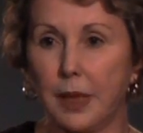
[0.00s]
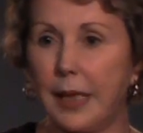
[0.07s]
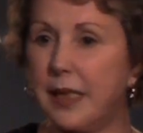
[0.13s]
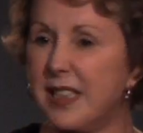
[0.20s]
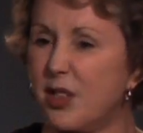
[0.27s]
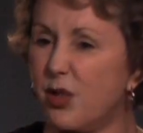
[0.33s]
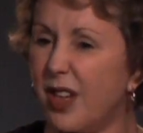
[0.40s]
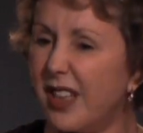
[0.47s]
Like
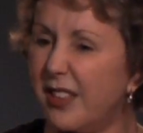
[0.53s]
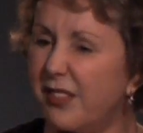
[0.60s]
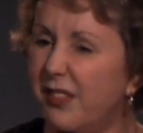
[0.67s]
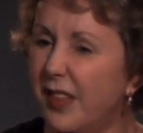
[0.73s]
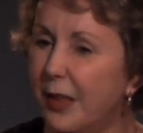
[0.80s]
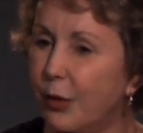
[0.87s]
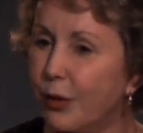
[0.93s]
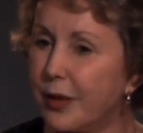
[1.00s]
he's trying to
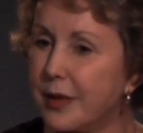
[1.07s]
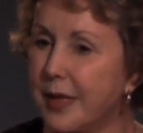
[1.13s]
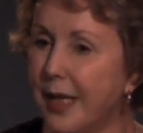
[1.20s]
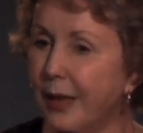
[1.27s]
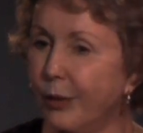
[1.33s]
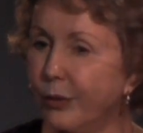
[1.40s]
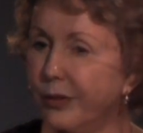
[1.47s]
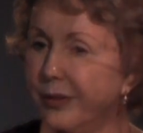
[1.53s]
figure us
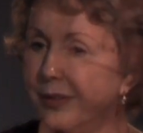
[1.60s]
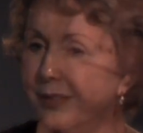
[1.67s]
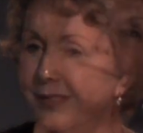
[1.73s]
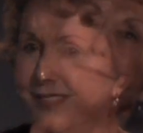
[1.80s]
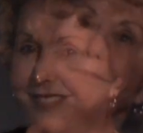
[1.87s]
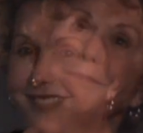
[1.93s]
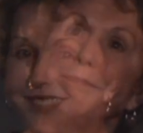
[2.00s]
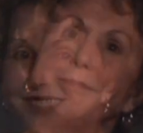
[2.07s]
out.
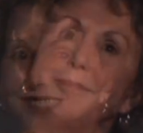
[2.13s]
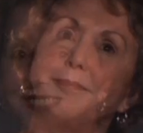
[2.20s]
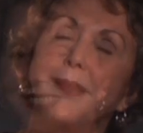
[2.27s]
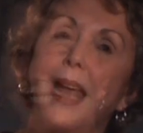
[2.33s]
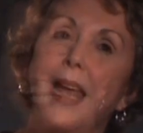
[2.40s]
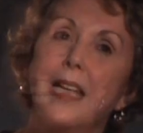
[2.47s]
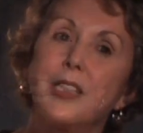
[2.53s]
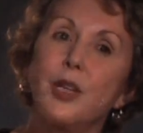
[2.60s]

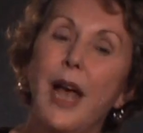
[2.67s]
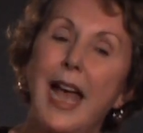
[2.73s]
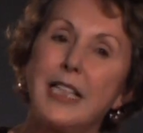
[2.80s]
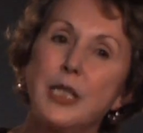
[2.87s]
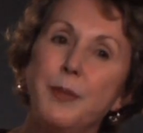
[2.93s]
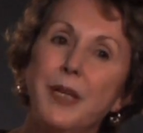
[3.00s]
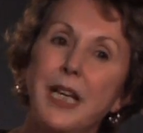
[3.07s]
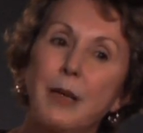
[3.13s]
So
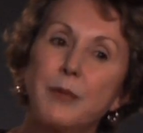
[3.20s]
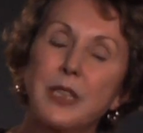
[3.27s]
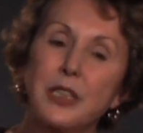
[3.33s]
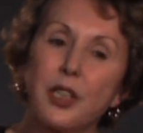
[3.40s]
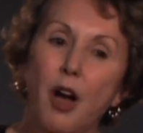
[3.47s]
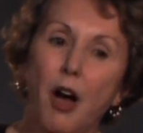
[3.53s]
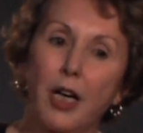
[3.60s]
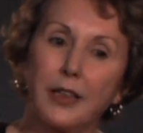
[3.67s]
as he becomes a
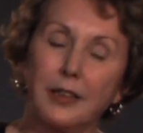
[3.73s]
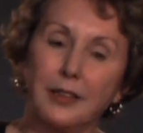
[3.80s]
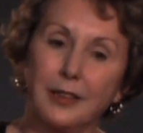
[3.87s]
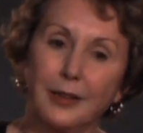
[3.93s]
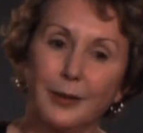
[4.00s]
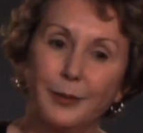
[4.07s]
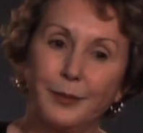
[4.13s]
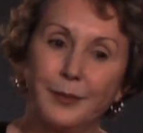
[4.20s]

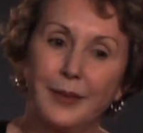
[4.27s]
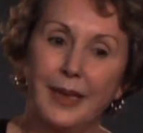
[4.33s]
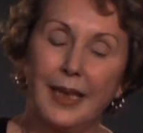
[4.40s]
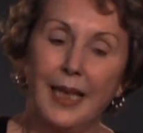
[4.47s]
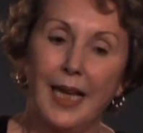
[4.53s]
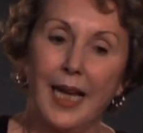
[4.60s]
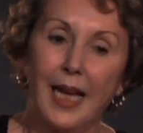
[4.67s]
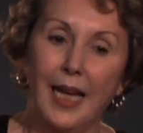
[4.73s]
toddler,
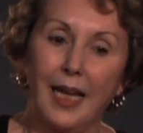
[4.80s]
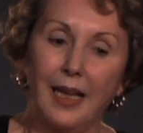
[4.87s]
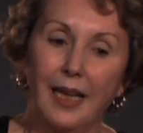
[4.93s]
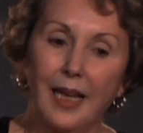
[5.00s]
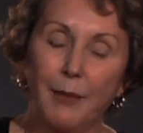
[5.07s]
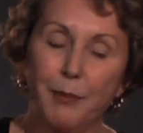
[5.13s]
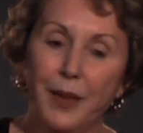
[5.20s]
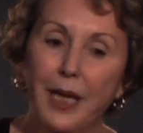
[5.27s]

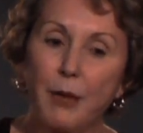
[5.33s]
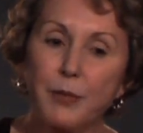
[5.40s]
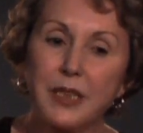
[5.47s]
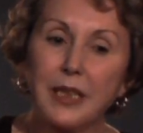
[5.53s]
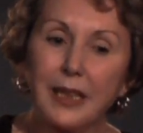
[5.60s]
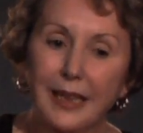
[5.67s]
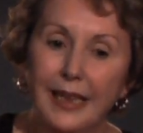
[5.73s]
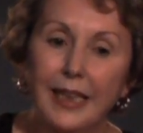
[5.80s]
it
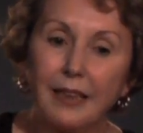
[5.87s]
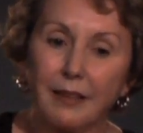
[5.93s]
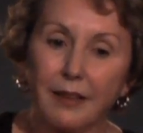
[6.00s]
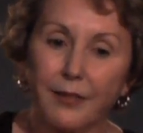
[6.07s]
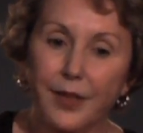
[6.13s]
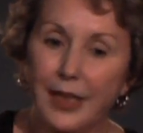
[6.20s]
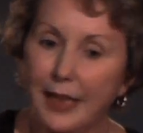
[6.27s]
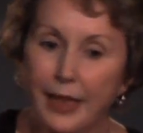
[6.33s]
becomes
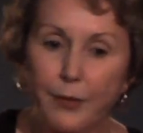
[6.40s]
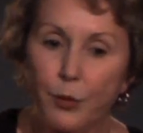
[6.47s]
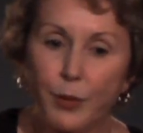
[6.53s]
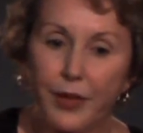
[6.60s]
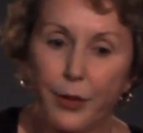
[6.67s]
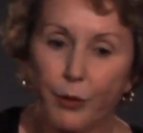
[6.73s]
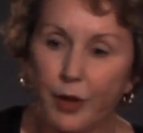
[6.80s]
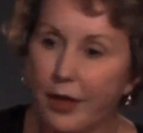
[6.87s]
clear that even
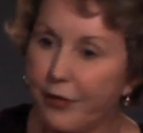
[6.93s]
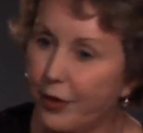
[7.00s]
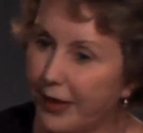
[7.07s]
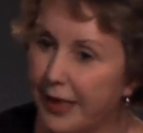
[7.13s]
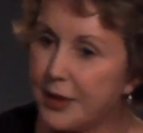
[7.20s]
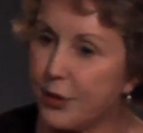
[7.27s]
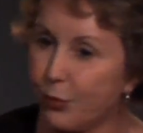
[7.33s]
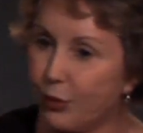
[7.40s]
when there are other
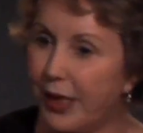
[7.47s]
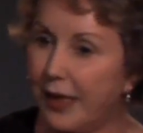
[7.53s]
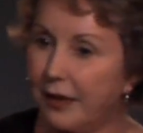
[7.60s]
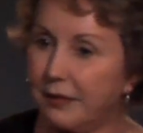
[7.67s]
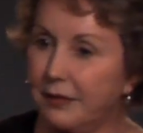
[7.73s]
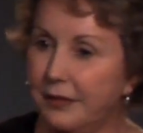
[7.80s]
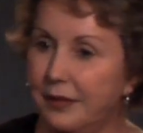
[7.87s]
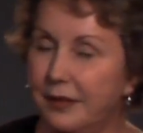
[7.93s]
kids
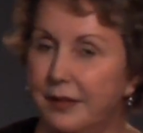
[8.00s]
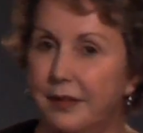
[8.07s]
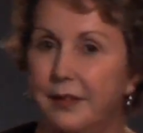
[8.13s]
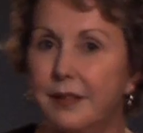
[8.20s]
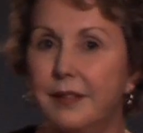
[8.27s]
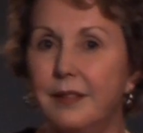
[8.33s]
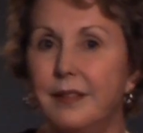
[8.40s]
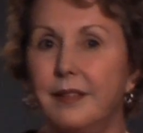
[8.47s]
around,
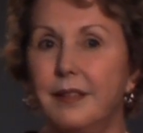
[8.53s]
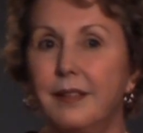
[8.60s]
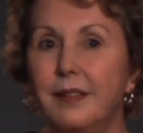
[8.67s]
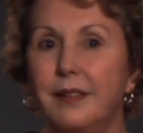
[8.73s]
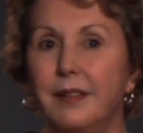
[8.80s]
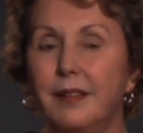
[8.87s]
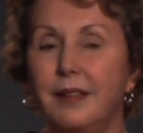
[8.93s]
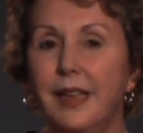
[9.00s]

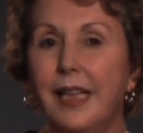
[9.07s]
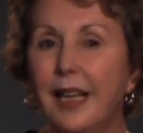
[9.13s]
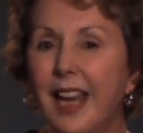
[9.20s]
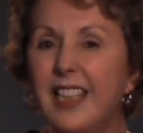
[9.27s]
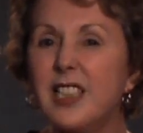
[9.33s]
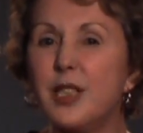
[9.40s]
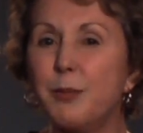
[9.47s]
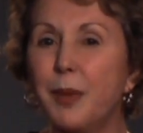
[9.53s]
he
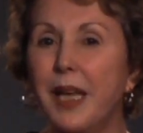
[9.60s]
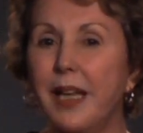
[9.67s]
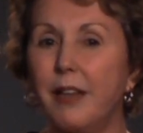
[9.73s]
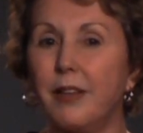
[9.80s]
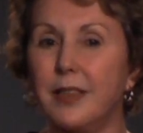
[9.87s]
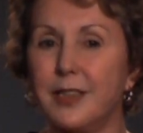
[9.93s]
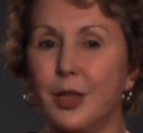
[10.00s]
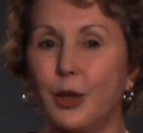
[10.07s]
likes to play
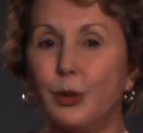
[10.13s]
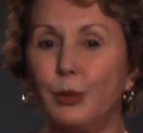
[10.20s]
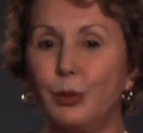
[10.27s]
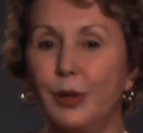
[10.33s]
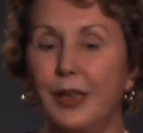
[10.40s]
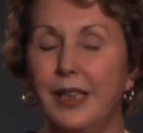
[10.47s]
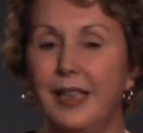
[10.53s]
on his own.